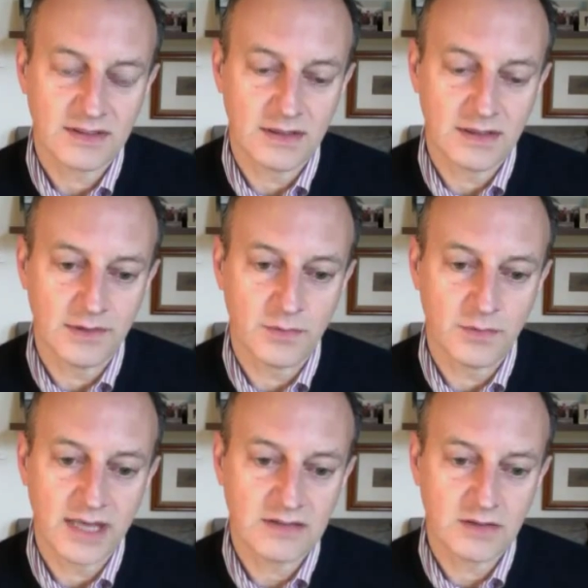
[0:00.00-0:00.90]
is
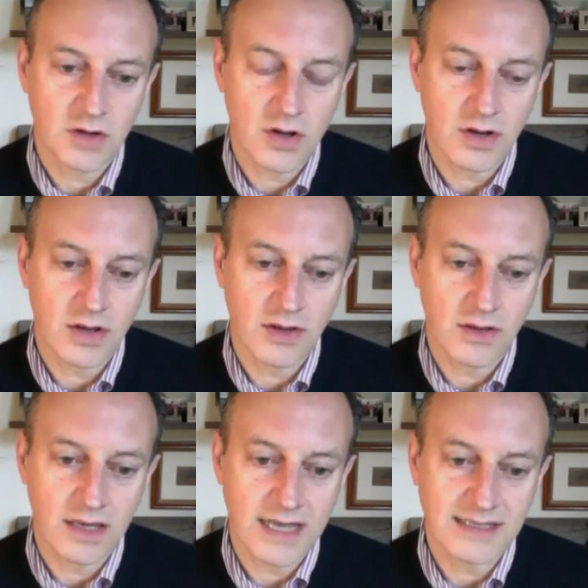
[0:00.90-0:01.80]
based on
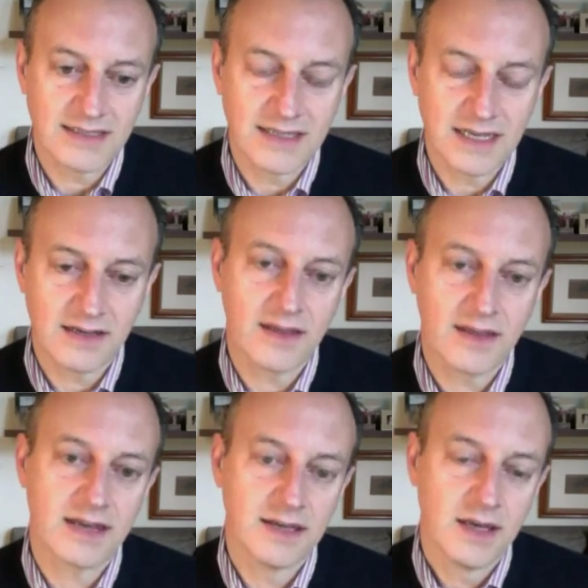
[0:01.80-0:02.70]
the idea
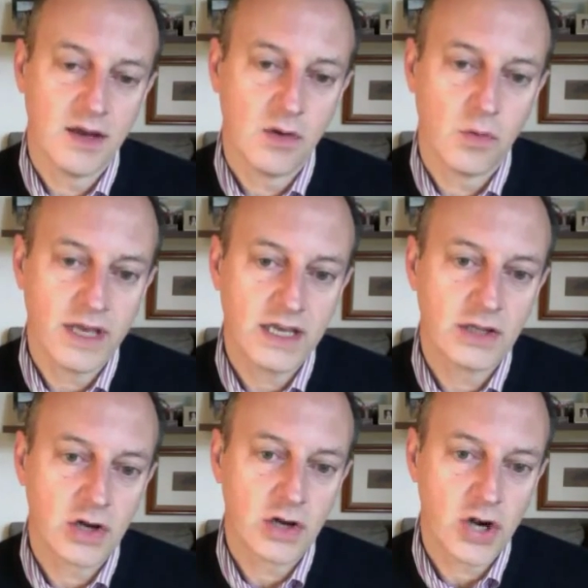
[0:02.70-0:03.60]
that we
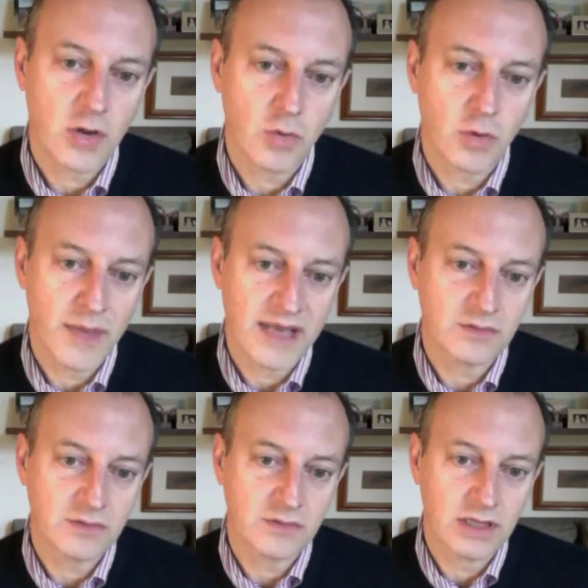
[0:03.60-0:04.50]
can learn what
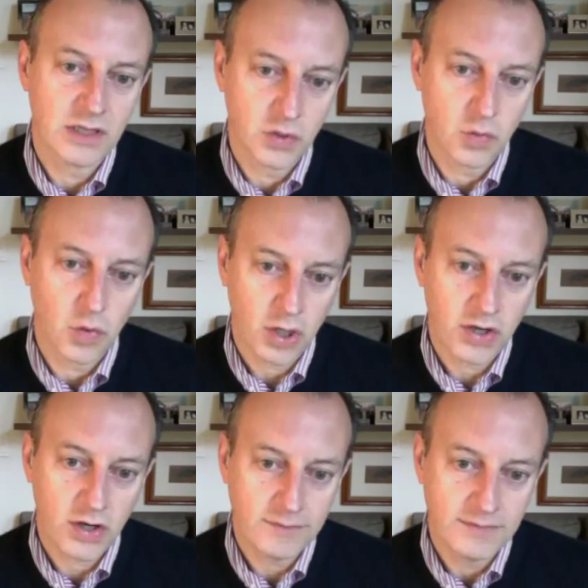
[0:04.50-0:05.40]
makes a really good
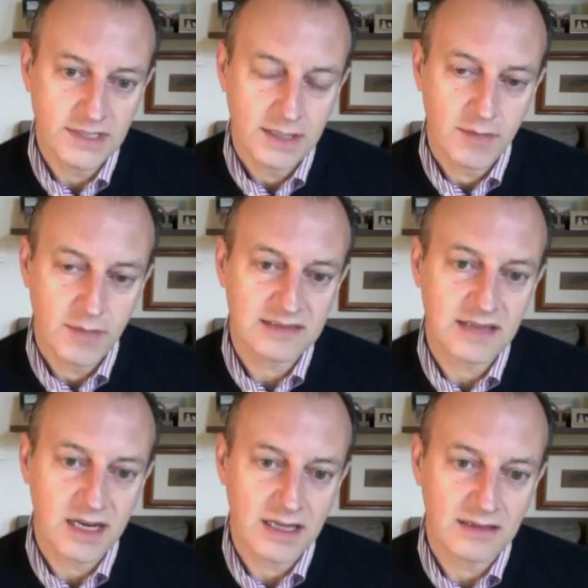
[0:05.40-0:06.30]
worker by
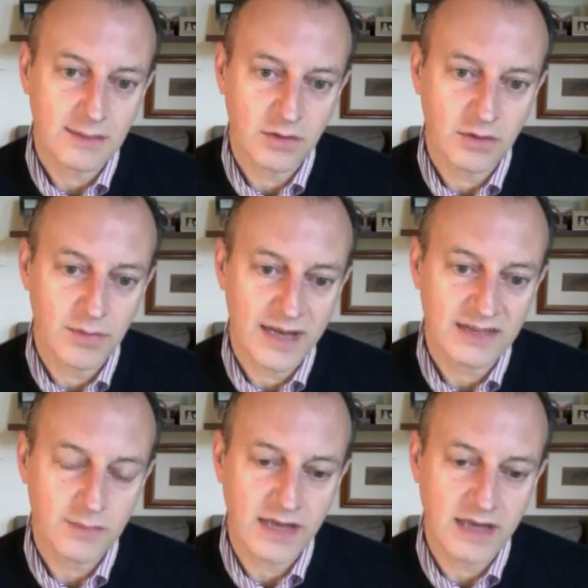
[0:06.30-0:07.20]
studying some of the
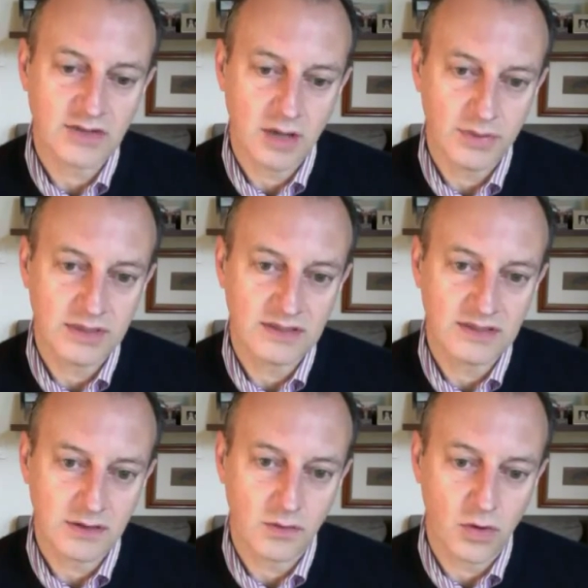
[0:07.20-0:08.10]
best managed
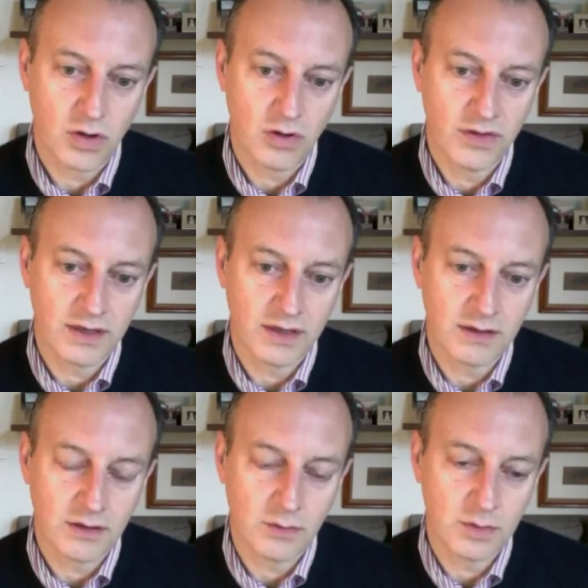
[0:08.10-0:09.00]
companies in the world, and
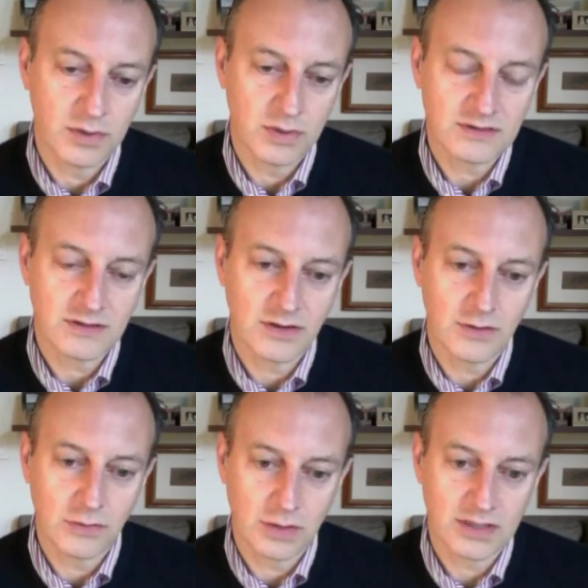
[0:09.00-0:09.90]
you'd be pleased to know
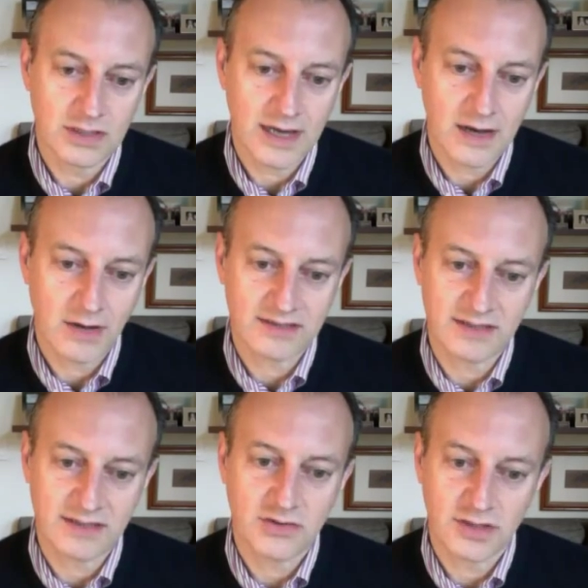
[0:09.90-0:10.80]
that we looked at how
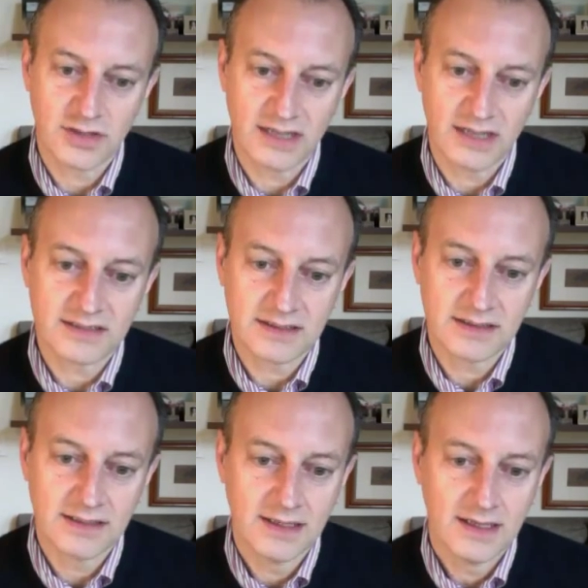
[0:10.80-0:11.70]
Accenture does it
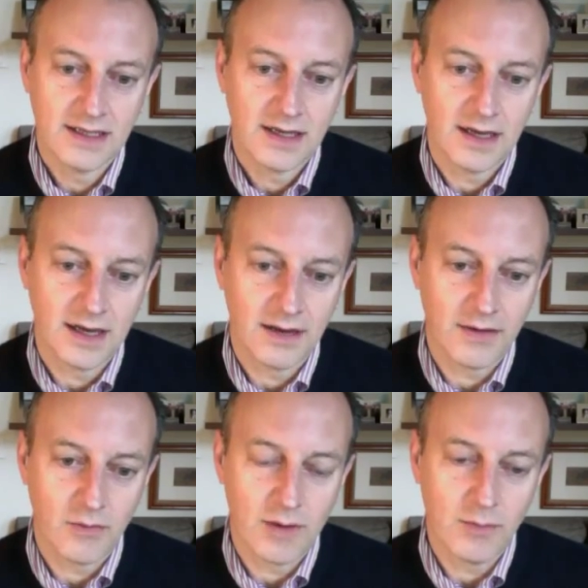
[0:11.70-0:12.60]

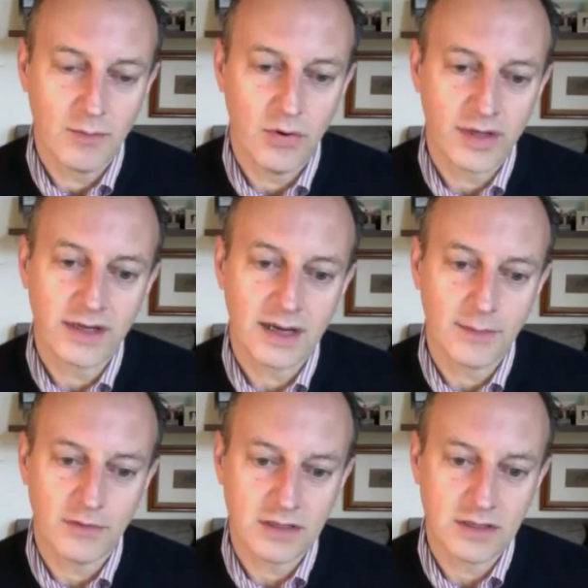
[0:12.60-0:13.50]
at one point a
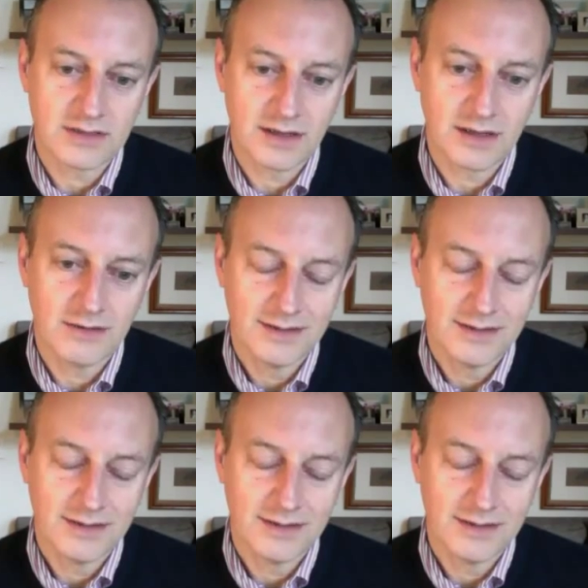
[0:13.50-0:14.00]
couple of years ago.